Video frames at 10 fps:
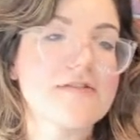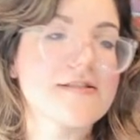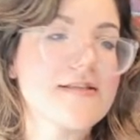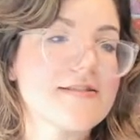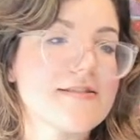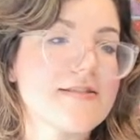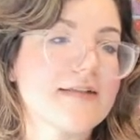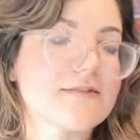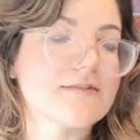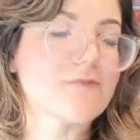is
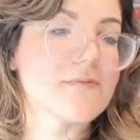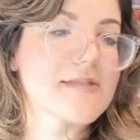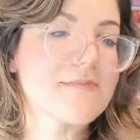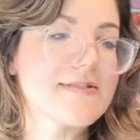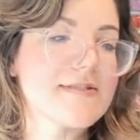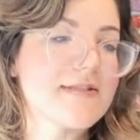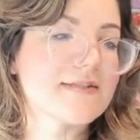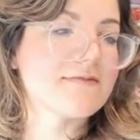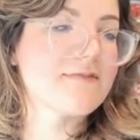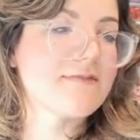addictive, Rumstep. It's
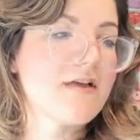addictive.